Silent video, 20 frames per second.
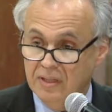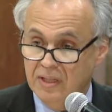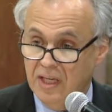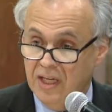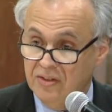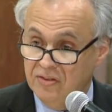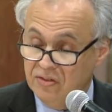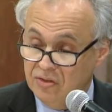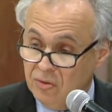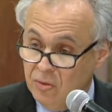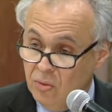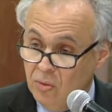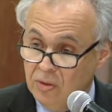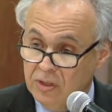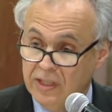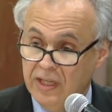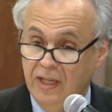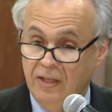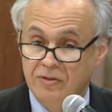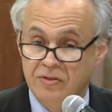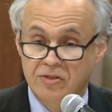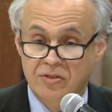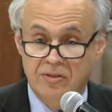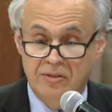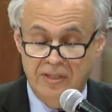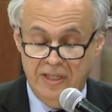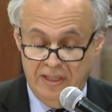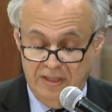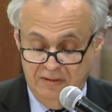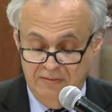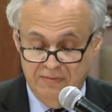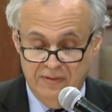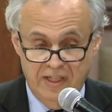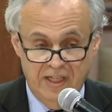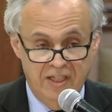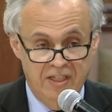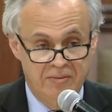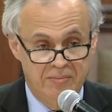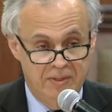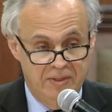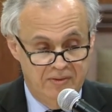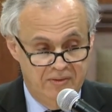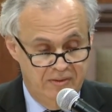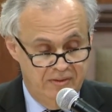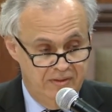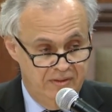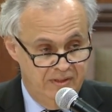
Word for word: and school culture and environment.